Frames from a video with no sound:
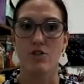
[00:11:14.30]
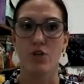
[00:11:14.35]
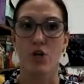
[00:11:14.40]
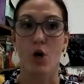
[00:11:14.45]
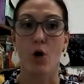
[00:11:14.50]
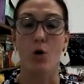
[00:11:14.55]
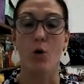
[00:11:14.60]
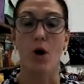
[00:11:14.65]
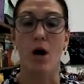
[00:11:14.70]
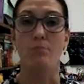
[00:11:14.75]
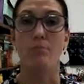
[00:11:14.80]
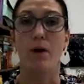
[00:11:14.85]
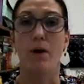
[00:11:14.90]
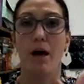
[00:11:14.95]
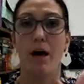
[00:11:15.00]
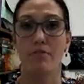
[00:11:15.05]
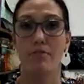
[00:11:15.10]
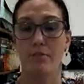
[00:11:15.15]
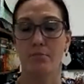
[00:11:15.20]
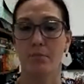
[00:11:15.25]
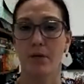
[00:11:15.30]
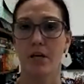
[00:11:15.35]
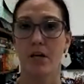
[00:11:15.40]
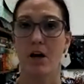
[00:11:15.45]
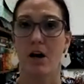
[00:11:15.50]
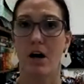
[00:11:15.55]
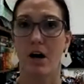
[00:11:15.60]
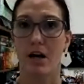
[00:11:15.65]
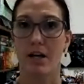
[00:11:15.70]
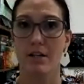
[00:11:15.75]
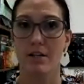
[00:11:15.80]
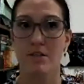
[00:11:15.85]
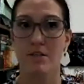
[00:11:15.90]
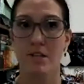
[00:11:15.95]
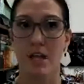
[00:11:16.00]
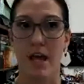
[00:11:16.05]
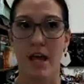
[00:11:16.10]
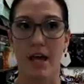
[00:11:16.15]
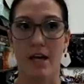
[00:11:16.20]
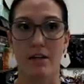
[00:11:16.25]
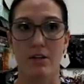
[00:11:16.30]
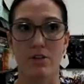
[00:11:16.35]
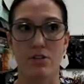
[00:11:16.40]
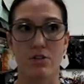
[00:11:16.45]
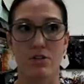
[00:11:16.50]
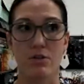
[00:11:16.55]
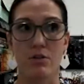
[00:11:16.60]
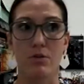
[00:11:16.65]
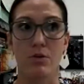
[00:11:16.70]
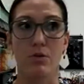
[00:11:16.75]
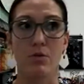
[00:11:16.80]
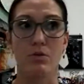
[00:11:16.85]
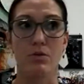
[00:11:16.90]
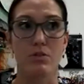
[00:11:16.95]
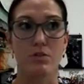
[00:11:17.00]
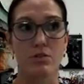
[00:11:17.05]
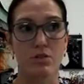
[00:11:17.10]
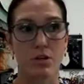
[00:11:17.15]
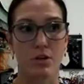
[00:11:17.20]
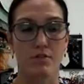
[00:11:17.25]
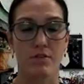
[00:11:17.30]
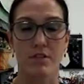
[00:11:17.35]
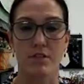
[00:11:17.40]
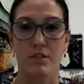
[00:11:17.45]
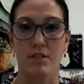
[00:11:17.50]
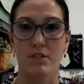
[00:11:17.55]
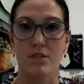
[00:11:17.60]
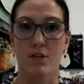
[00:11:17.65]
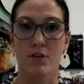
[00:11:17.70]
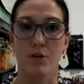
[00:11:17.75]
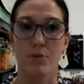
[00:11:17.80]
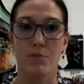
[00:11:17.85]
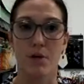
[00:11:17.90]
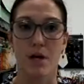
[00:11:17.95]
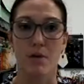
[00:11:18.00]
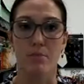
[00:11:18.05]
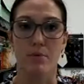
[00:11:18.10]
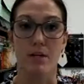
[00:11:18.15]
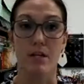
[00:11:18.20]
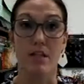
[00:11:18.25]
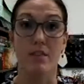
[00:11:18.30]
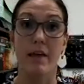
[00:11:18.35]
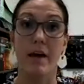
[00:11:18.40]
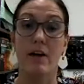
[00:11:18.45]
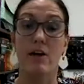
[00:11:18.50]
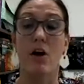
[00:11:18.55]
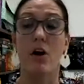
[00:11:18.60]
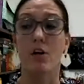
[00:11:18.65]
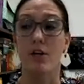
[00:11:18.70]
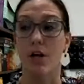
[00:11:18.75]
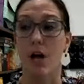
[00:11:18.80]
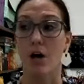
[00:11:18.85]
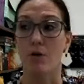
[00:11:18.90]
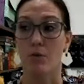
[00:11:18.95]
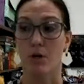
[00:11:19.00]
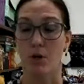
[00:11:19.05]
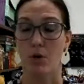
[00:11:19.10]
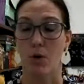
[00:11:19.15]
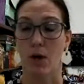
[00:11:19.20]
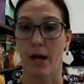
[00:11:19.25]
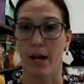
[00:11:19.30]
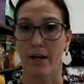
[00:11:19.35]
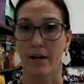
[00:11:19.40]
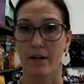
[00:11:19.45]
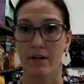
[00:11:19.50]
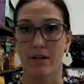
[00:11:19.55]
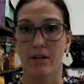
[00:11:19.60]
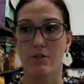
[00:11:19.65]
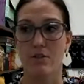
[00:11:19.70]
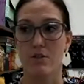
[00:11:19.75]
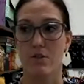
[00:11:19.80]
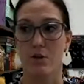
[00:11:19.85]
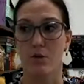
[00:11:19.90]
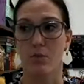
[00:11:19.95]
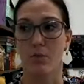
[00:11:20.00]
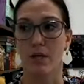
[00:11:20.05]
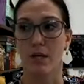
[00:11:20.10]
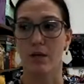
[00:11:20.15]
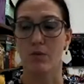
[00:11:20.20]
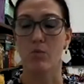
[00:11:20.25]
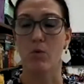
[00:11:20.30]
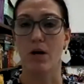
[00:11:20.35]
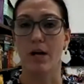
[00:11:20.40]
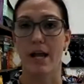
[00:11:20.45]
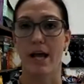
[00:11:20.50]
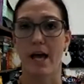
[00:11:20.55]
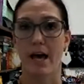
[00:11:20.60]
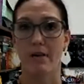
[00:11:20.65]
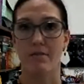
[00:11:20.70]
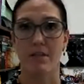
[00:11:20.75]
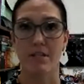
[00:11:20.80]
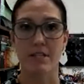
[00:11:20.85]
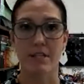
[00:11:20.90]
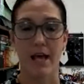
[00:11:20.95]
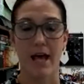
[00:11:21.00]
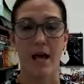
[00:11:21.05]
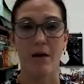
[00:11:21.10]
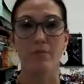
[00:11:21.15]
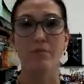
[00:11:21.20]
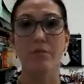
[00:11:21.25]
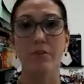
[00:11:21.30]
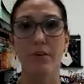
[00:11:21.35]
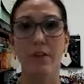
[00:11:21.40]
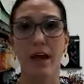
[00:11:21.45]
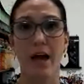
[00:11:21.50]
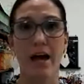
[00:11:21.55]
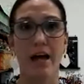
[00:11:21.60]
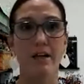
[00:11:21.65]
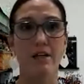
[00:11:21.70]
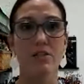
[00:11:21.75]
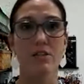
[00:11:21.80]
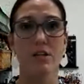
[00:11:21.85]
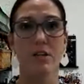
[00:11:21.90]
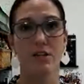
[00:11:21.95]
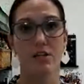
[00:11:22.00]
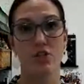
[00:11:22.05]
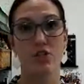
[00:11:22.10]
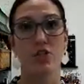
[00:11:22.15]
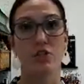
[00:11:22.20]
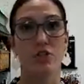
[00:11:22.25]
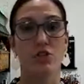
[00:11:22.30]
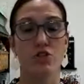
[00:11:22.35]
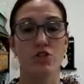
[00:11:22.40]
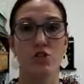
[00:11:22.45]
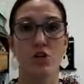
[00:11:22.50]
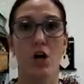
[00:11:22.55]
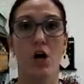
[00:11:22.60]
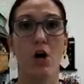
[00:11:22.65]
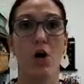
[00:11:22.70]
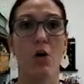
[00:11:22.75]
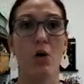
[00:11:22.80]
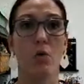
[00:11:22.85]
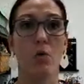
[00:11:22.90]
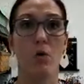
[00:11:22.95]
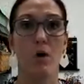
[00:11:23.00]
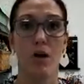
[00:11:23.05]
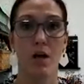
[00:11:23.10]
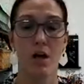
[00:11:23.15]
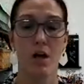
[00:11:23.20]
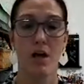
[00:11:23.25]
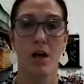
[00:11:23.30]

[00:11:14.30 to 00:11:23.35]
go above and beyond and do services on your property that are not required. So we want to have a tab for that to show